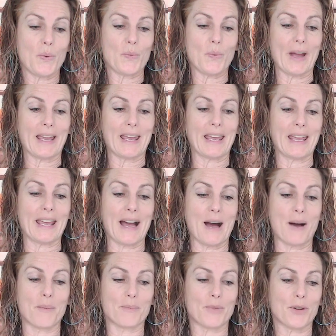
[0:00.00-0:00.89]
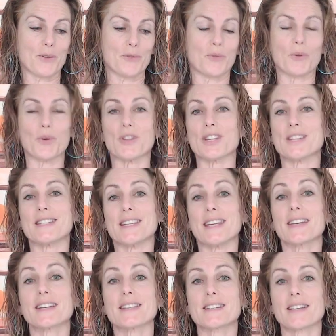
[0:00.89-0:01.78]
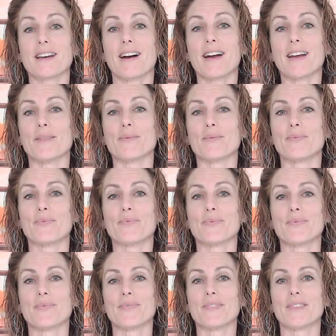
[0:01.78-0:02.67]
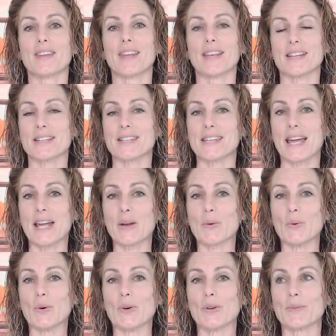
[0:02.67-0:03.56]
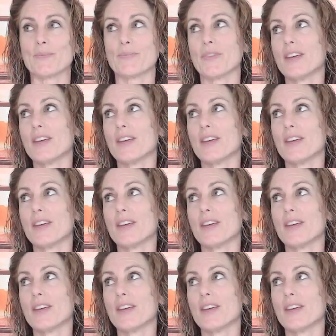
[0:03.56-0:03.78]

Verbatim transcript: waking up for the second time in a psych ward.